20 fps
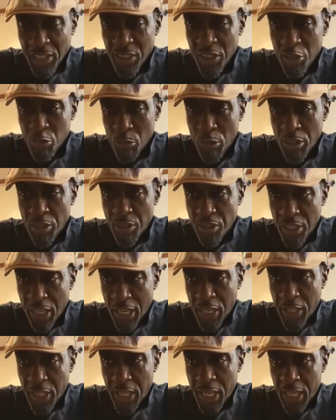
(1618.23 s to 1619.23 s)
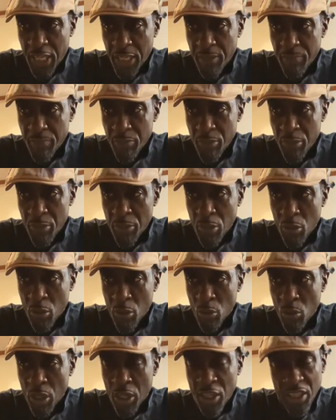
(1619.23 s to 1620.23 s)
just want to say
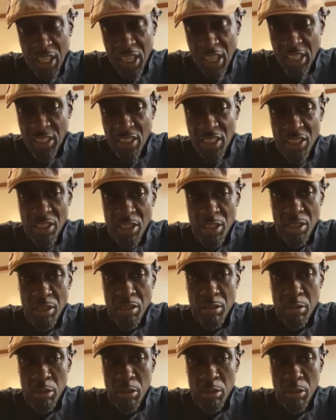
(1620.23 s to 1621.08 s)
that, again, this is